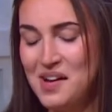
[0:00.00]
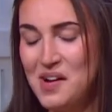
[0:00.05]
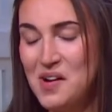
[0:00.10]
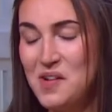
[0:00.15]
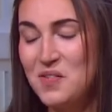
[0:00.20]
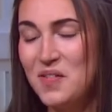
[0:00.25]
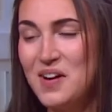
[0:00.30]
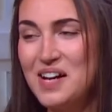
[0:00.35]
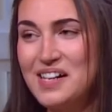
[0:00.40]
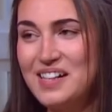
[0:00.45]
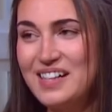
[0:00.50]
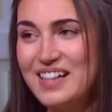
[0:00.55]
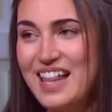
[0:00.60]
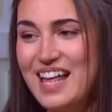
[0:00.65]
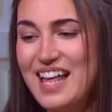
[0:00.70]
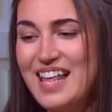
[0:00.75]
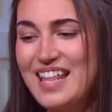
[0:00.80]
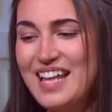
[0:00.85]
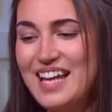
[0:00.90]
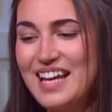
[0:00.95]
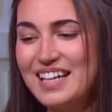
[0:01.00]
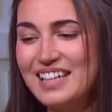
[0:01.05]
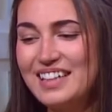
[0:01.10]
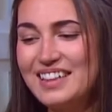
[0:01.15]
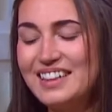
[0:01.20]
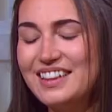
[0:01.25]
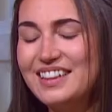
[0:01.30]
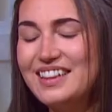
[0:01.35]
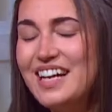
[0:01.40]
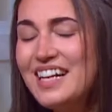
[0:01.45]
Well,
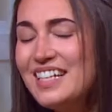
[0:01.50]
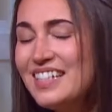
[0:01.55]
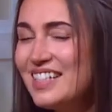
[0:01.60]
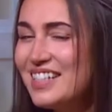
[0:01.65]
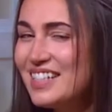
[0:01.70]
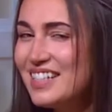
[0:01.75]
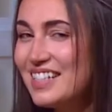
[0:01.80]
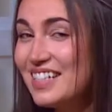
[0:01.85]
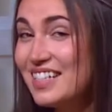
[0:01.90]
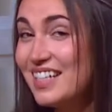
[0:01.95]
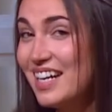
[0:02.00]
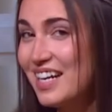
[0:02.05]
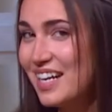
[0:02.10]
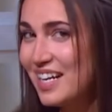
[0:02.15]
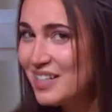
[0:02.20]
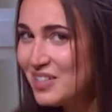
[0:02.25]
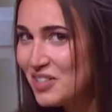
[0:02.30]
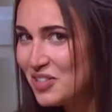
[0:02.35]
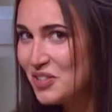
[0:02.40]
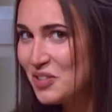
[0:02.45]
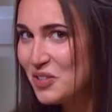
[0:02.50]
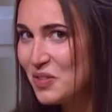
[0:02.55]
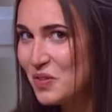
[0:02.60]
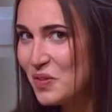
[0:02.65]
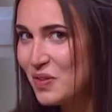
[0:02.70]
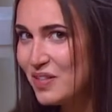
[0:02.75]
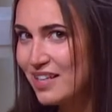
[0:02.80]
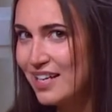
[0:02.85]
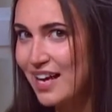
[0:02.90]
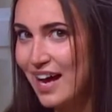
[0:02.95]
let's get
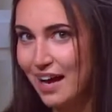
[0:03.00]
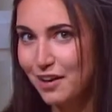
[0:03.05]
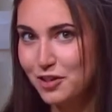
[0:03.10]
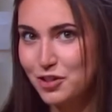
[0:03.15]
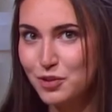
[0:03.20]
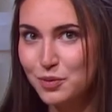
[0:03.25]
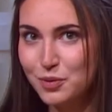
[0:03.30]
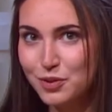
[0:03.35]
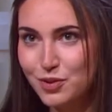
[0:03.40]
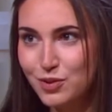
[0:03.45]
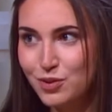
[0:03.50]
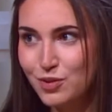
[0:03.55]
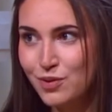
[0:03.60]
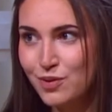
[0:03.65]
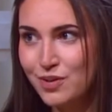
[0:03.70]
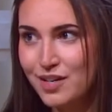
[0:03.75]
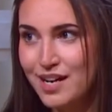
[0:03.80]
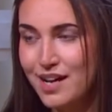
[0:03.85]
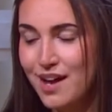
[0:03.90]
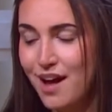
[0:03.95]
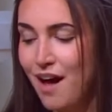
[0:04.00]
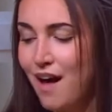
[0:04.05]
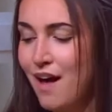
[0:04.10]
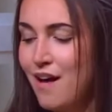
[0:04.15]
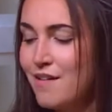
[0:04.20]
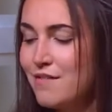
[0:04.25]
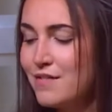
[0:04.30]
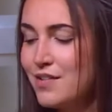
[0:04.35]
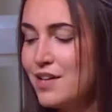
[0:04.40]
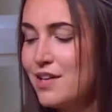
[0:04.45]
into the actual story
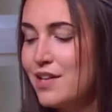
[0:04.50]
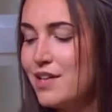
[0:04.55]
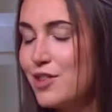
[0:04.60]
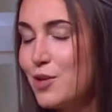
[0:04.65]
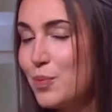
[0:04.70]
of The